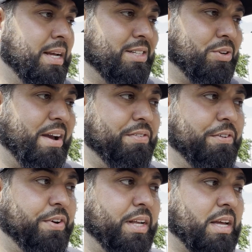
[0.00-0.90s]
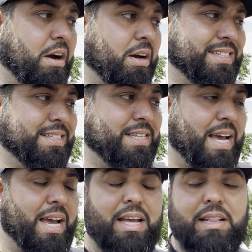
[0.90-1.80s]
So everything that I'd
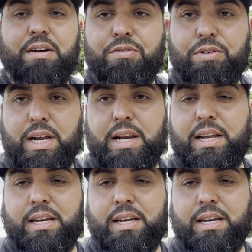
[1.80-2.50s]
say that really